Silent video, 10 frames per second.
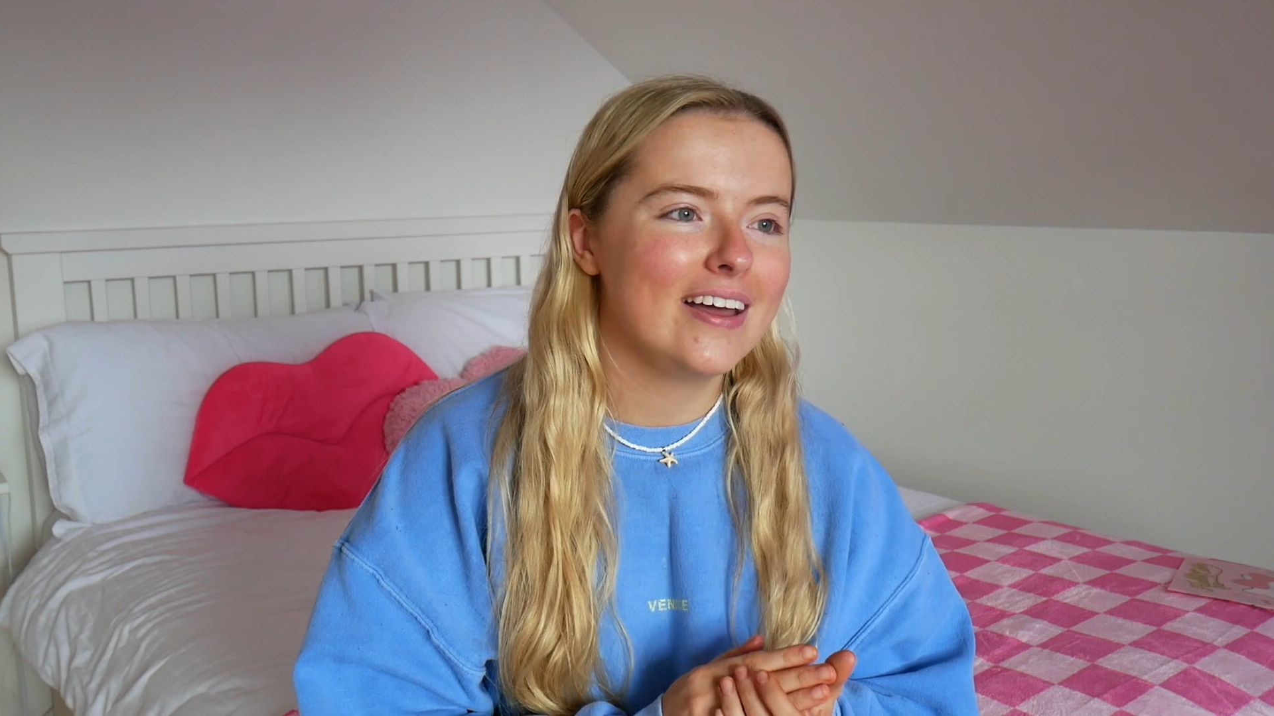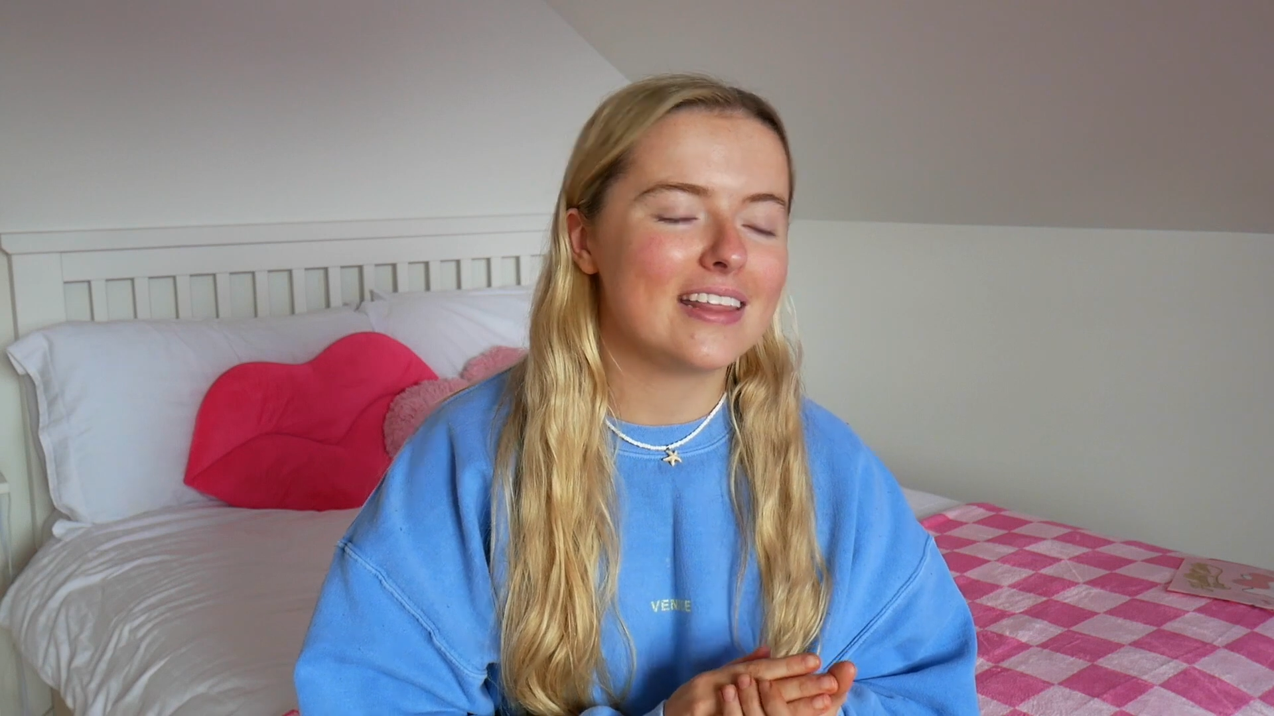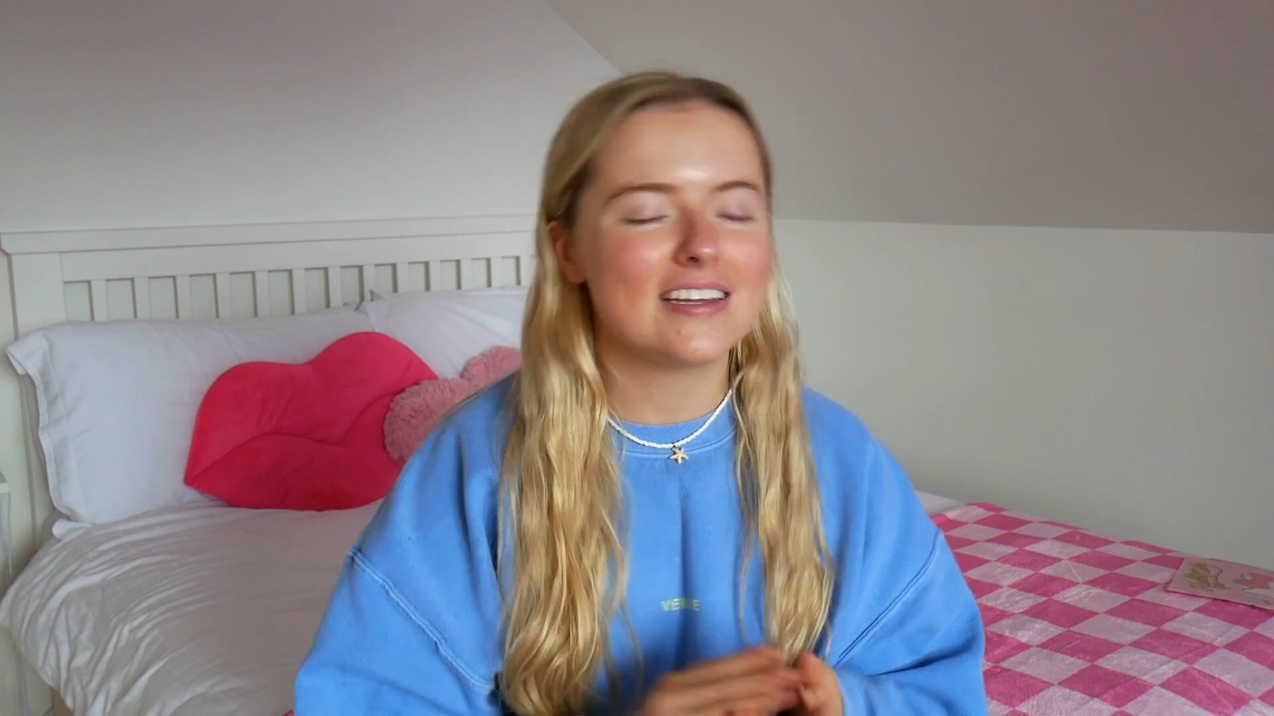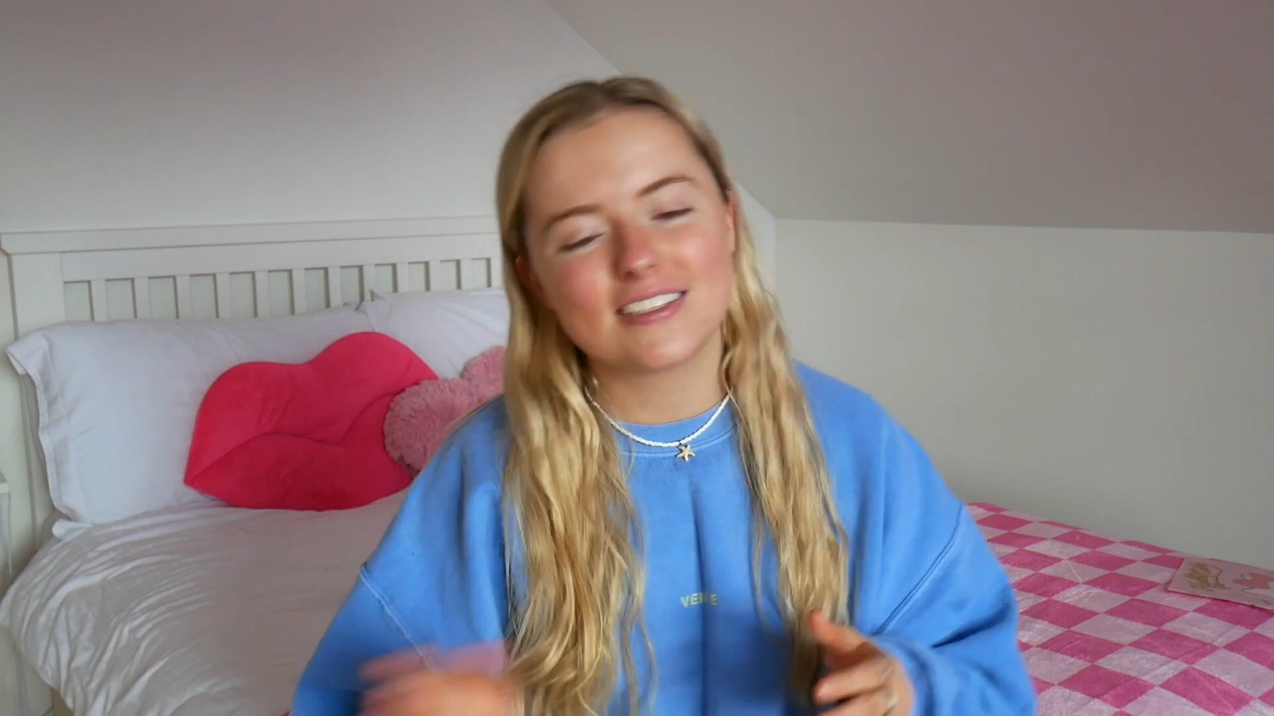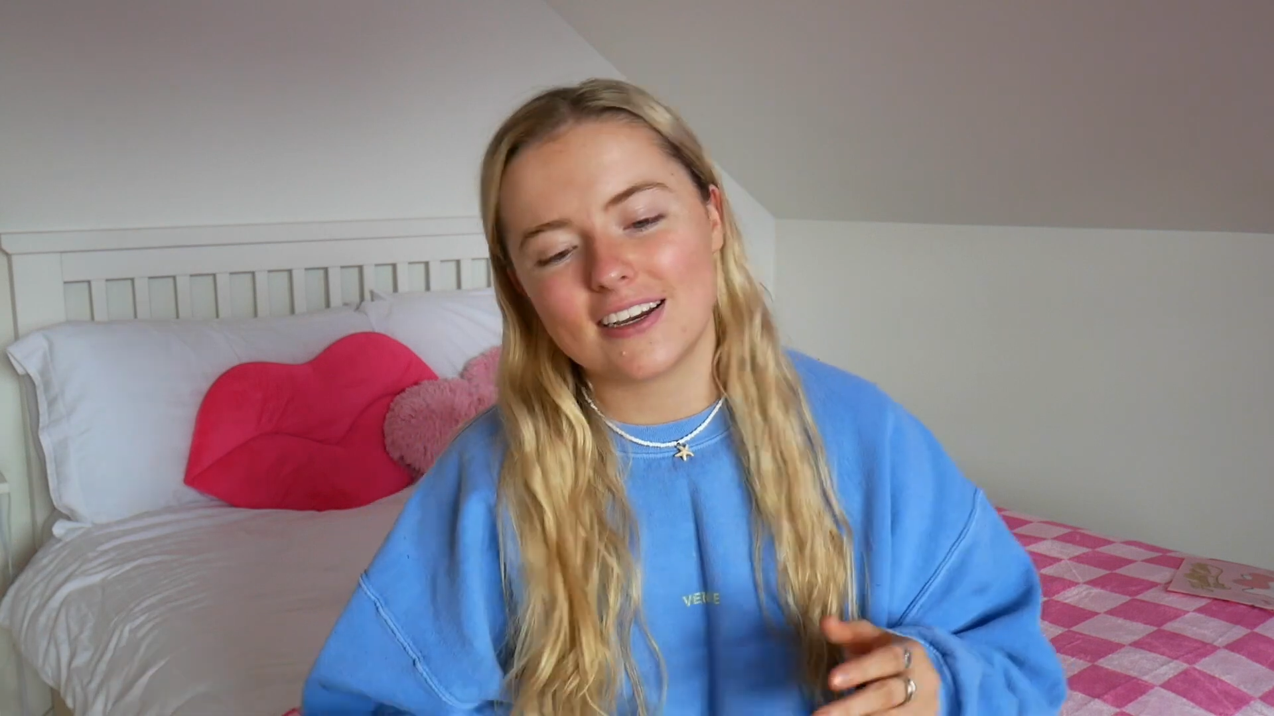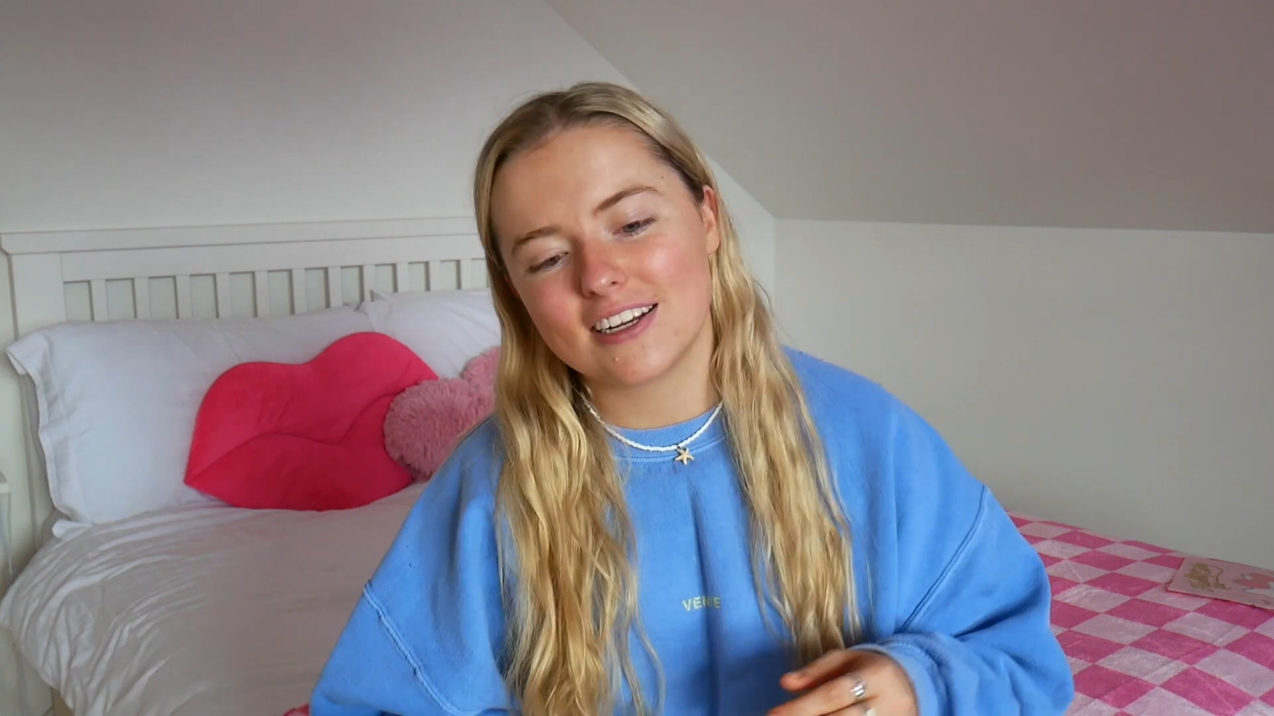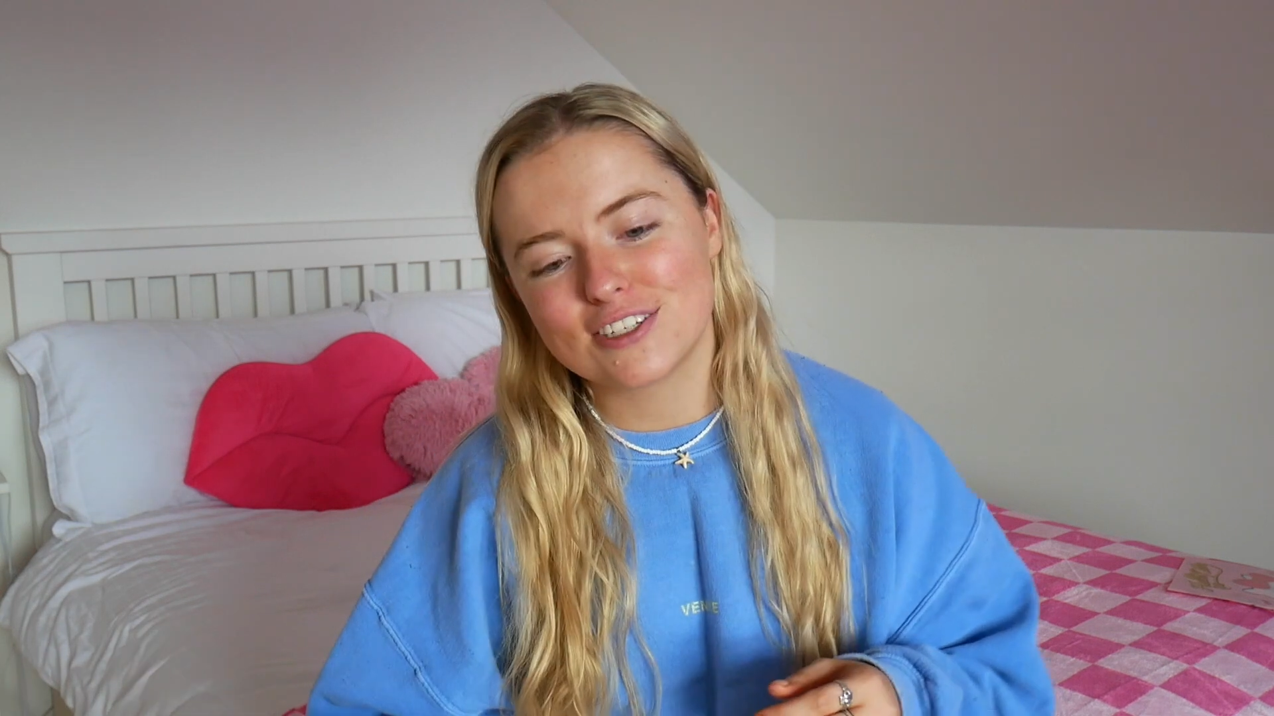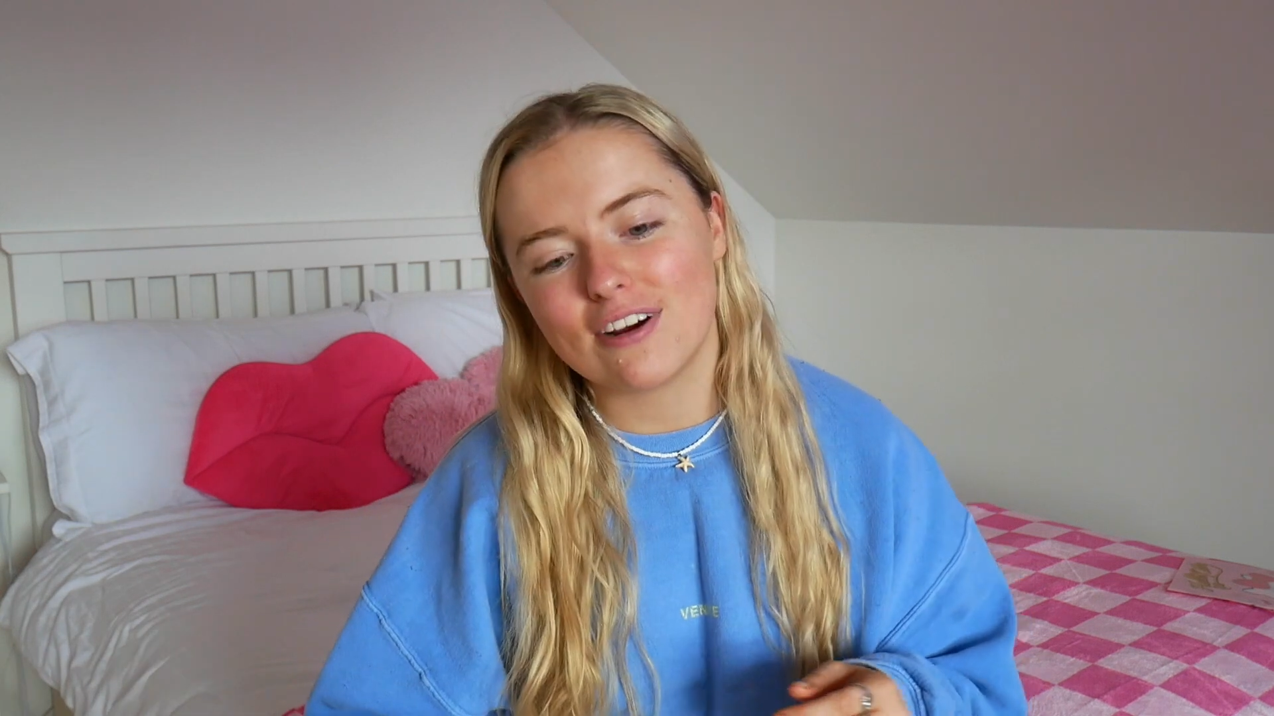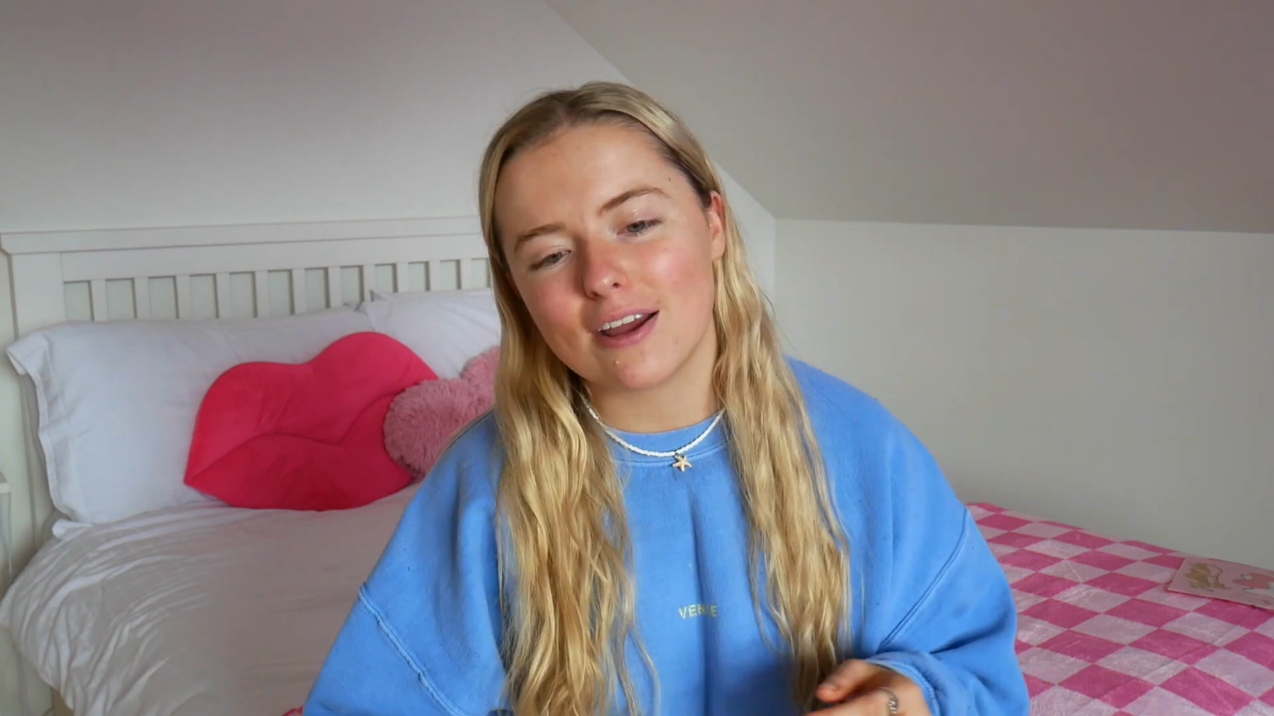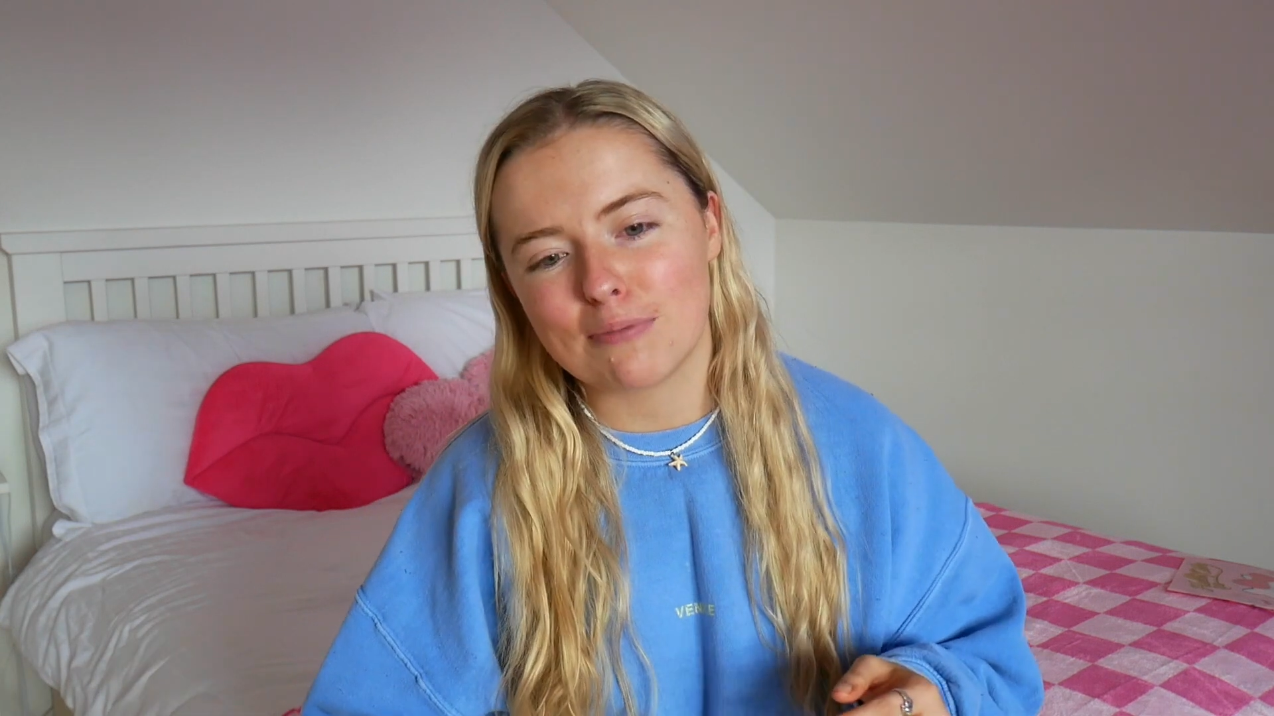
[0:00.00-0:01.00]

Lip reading: then deciding to write in